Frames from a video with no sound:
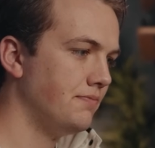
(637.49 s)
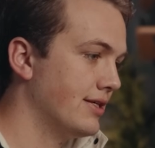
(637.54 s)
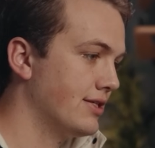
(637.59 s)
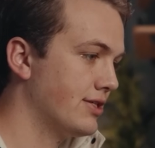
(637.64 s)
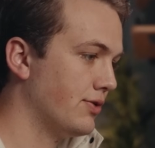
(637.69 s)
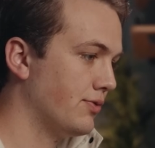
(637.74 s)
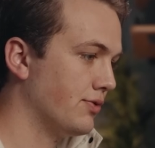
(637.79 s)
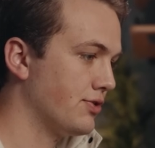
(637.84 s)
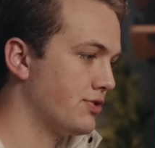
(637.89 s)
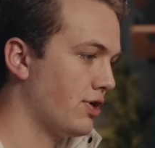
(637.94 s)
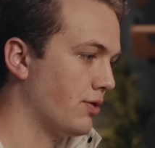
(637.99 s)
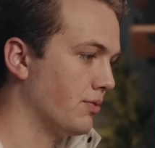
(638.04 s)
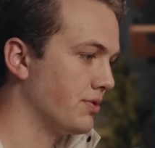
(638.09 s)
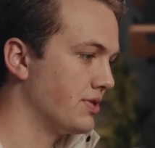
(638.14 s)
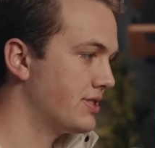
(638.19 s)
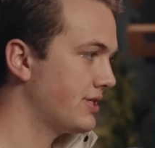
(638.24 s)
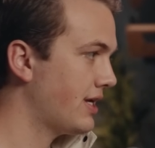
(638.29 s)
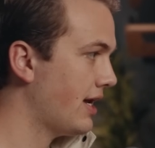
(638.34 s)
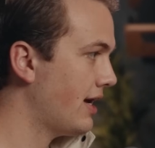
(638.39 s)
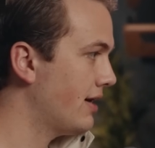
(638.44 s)
So we'll start with
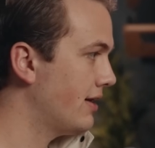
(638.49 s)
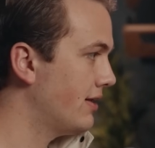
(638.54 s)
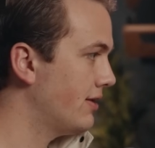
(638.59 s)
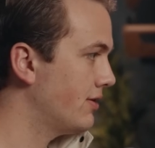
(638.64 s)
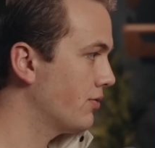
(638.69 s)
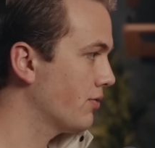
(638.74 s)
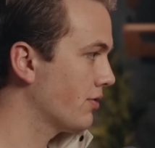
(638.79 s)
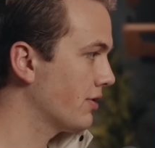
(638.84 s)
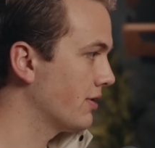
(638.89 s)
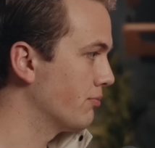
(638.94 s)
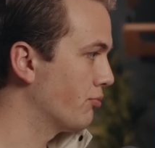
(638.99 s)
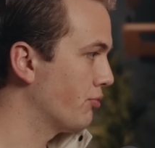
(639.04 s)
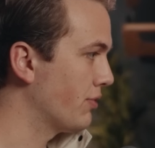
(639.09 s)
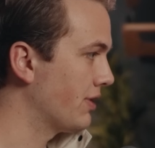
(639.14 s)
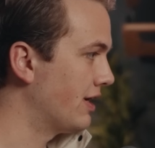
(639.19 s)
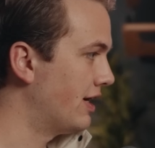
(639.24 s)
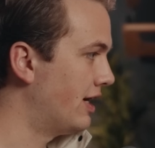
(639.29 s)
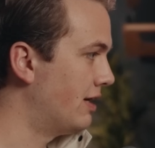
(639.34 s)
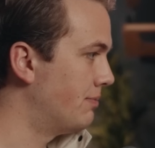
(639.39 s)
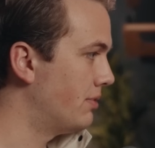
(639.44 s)
scale. We're gonna bring
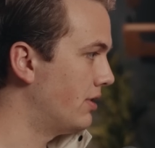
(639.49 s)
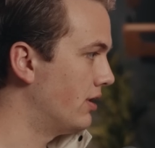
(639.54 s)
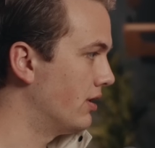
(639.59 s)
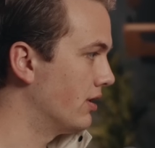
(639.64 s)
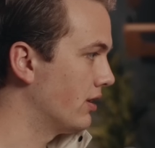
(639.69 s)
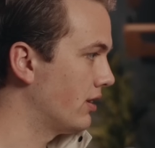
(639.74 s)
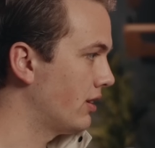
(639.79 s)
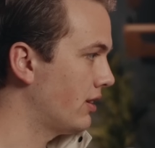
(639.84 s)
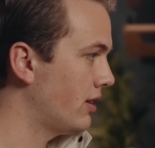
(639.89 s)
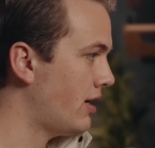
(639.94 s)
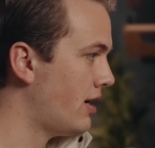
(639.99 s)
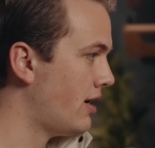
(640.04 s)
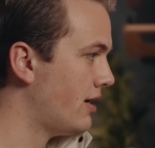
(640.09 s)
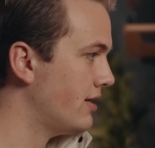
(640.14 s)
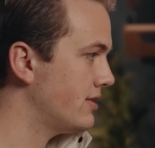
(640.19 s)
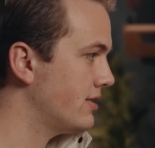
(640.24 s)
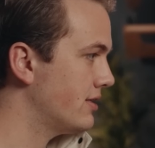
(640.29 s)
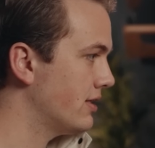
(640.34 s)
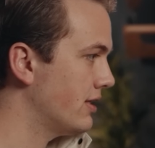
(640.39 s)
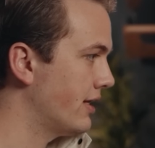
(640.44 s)
it up a
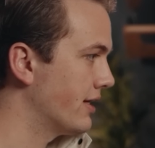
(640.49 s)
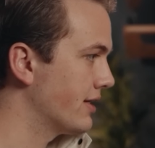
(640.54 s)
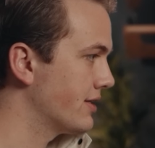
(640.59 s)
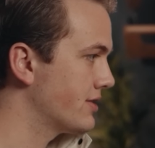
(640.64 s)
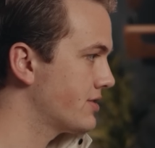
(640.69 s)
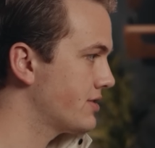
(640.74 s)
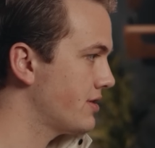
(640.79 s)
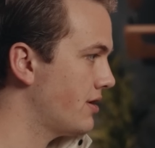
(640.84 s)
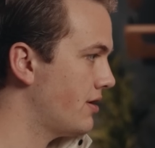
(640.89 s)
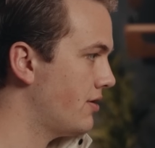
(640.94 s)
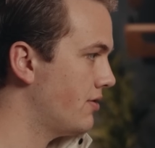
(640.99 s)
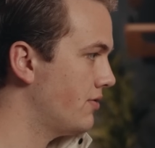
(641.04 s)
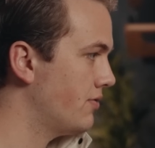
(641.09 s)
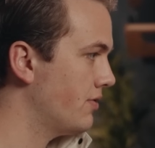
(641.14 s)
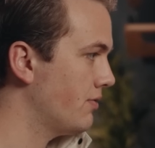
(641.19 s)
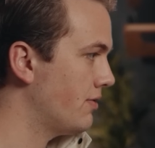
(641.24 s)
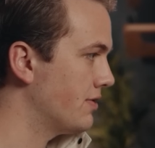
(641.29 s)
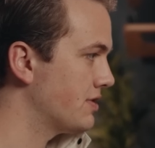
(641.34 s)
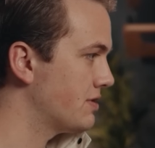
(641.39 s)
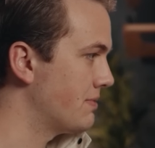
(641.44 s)
lot, like so.
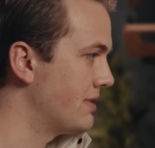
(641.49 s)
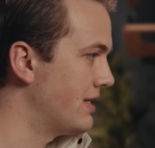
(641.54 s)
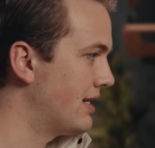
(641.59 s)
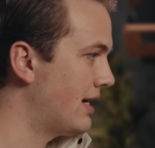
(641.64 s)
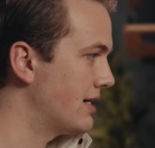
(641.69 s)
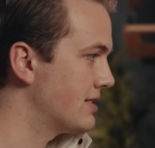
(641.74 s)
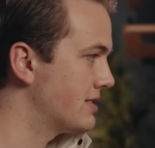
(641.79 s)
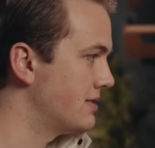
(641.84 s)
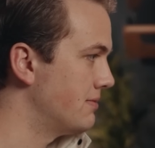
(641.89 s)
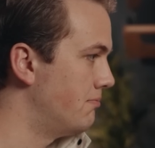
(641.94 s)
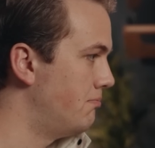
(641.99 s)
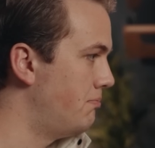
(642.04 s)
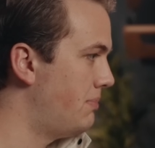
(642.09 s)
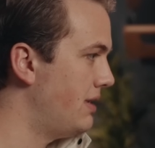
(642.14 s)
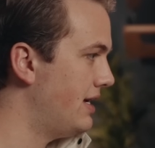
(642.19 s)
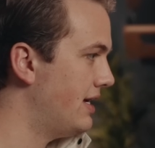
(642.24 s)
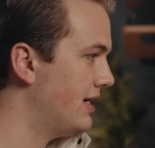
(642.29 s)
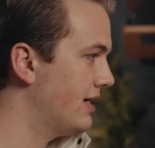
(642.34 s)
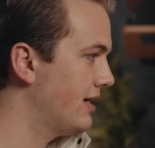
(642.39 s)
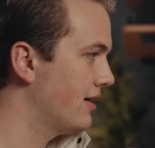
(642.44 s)
We want it to be nice and
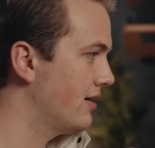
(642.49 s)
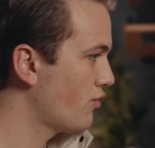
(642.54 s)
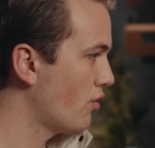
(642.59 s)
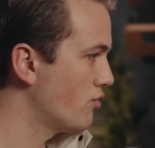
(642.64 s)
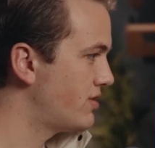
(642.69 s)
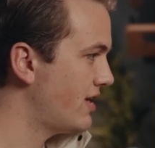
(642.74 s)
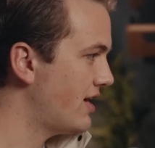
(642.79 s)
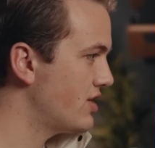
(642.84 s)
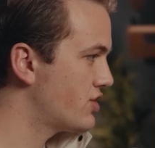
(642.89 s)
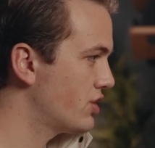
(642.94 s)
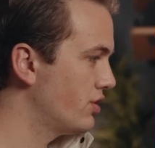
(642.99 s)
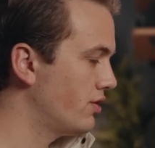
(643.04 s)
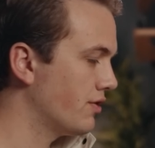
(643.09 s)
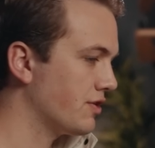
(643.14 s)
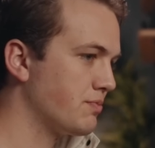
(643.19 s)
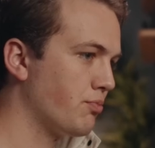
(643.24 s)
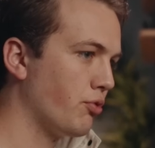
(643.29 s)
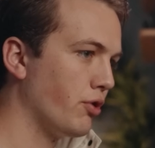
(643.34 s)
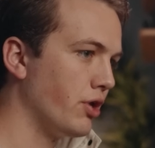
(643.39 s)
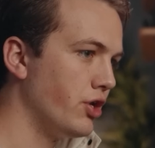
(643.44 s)
big. Rotation
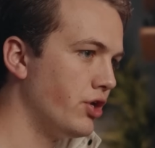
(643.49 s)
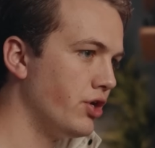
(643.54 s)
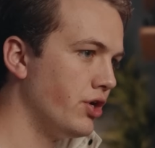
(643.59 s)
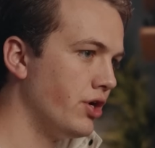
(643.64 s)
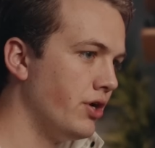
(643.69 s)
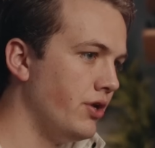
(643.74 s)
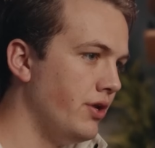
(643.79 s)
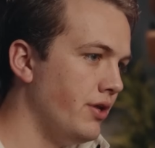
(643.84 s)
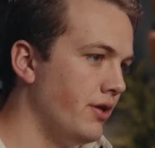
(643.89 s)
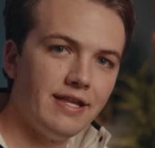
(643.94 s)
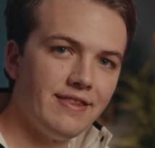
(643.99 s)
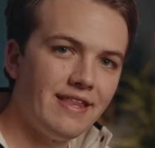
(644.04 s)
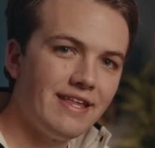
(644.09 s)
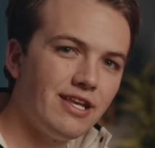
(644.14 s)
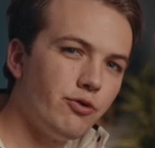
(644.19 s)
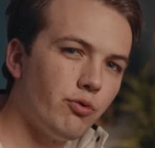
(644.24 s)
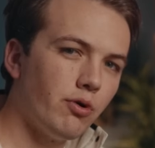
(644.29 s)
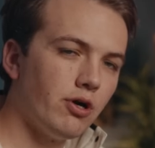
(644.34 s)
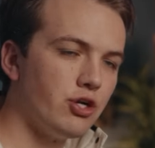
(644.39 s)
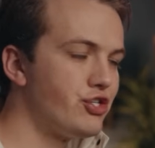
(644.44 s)
looks pretty good. And then
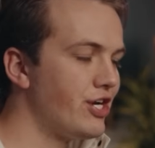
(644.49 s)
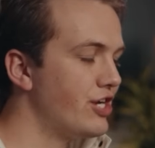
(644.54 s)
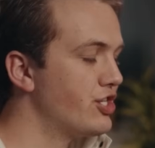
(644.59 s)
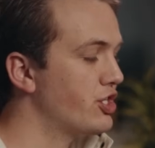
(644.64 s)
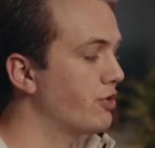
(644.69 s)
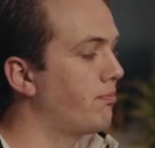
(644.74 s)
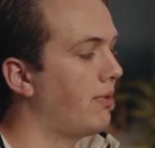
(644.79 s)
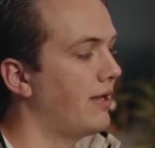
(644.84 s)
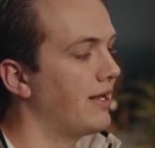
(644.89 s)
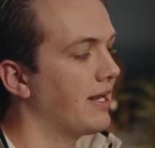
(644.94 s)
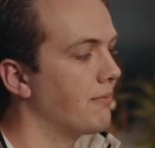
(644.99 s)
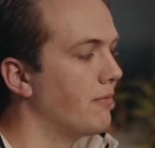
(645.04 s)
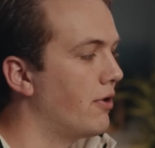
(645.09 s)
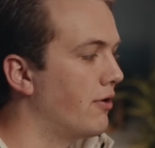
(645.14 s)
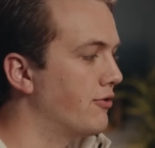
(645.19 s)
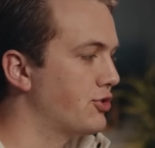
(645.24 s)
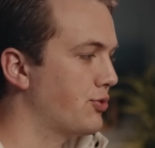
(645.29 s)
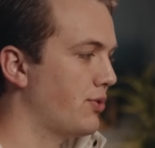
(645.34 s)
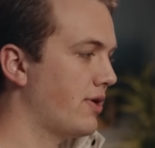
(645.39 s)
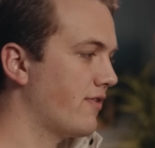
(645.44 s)
you wanna change your blending
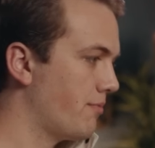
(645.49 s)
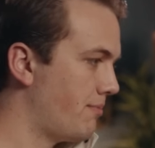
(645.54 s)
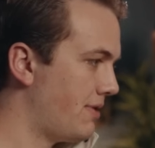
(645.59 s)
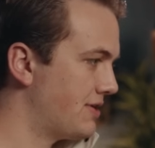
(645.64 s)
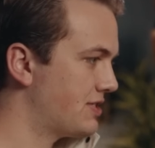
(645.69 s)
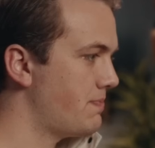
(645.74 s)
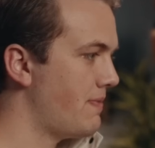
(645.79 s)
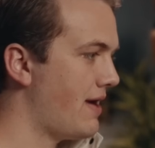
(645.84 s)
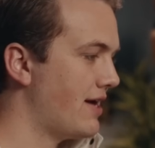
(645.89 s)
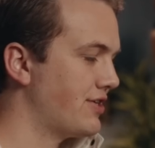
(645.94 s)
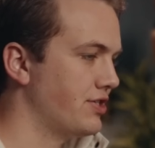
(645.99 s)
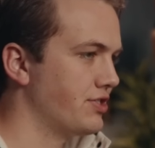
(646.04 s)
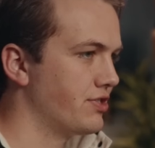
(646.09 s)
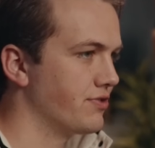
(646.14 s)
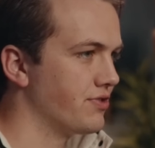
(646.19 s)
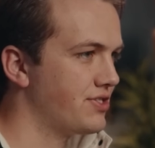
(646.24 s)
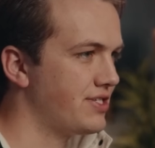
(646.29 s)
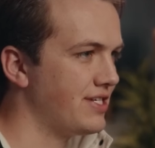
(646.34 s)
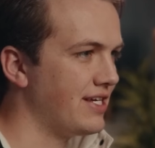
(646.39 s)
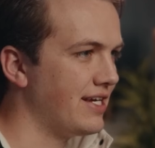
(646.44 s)
mode to whatever best matches your
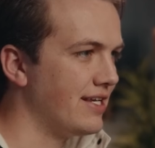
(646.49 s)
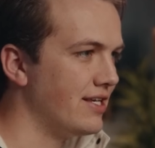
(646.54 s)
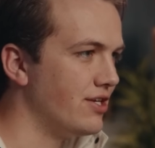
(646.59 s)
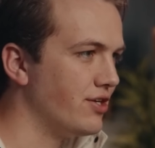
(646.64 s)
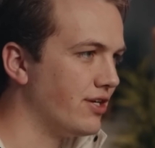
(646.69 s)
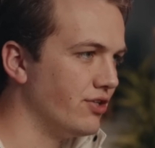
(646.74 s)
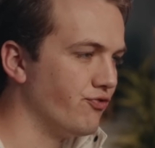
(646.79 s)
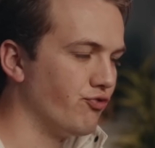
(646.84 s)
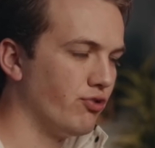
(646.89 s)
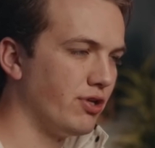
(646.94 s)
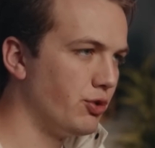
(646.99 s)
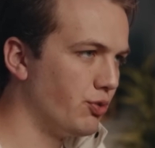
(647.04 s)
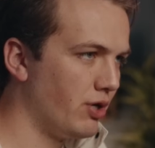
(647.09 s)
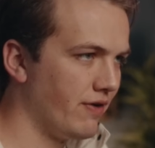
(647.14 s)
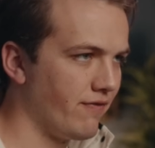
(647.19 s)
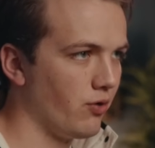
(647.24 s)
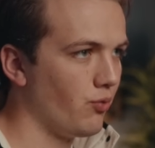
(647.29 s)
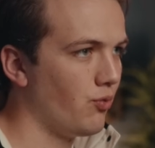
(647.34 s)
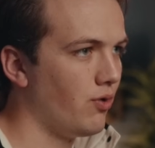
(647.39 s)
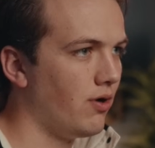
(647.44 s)
scene. You can really do
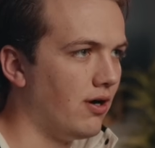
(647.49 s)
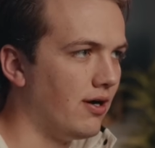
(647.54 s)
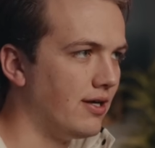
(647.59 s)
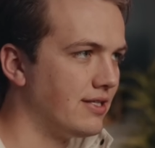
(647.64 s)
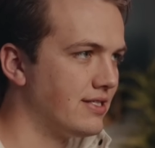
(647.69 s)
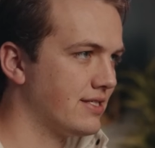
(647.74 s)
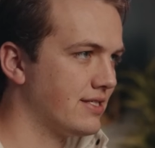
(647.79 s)
whatever you want.